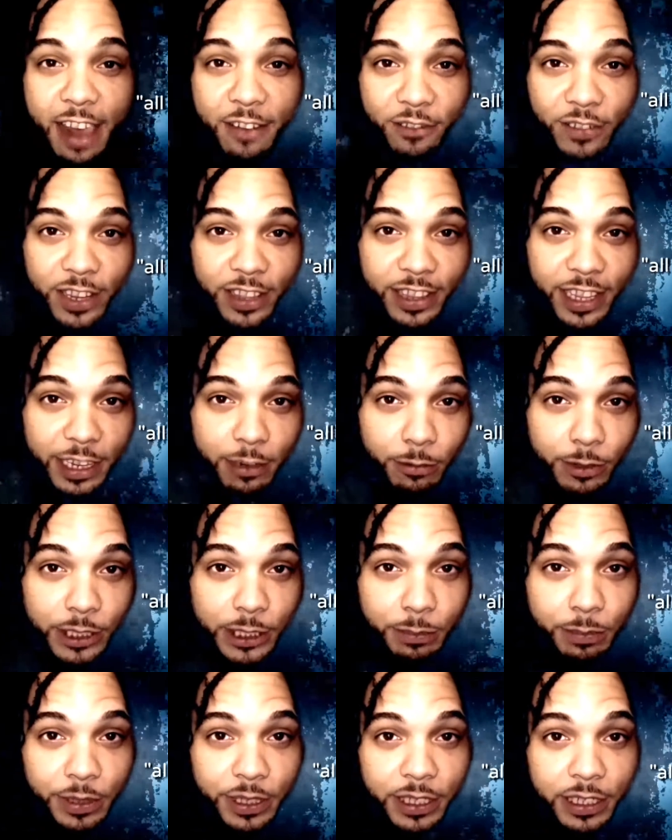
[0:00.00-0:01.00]
Everything we
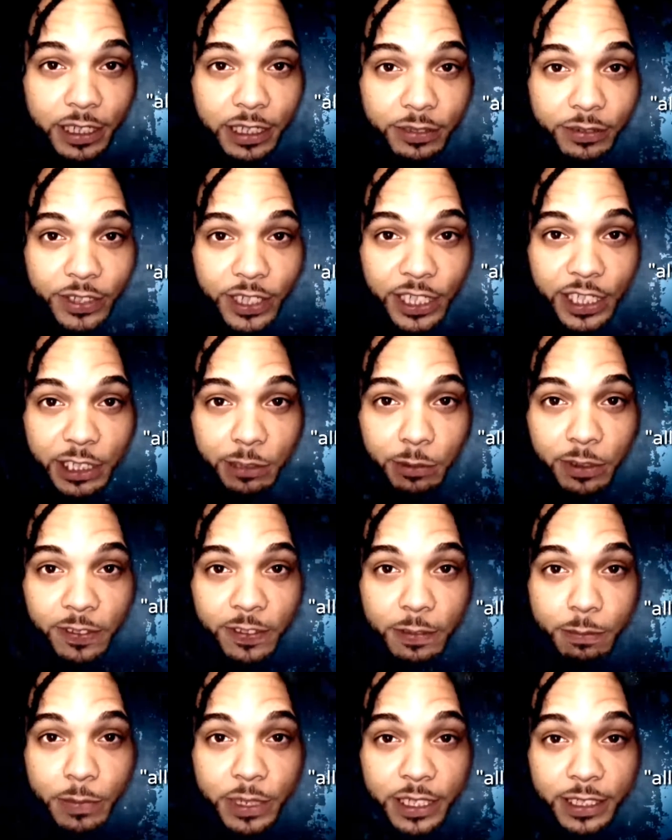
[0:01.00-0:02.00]
speak of dealing
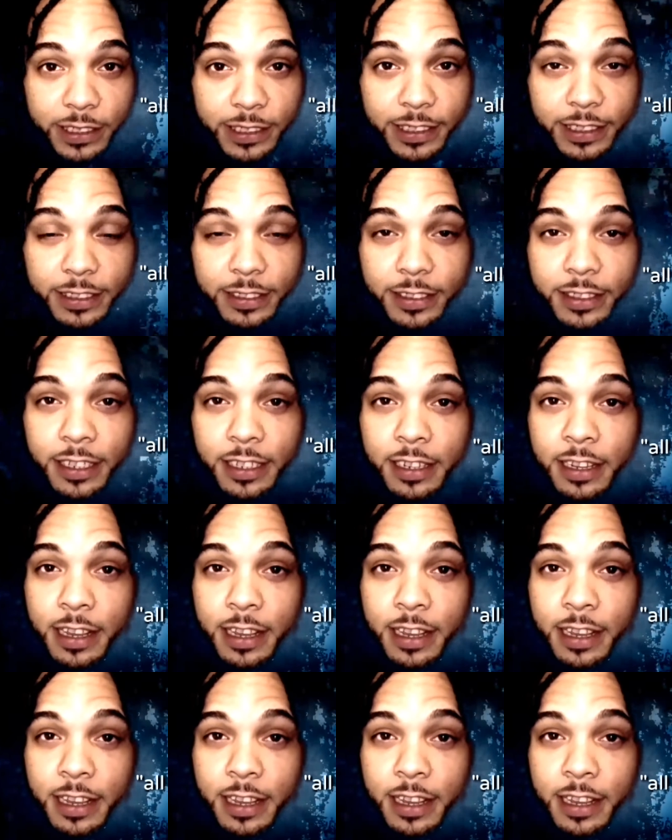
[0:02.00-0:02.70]
with dimensions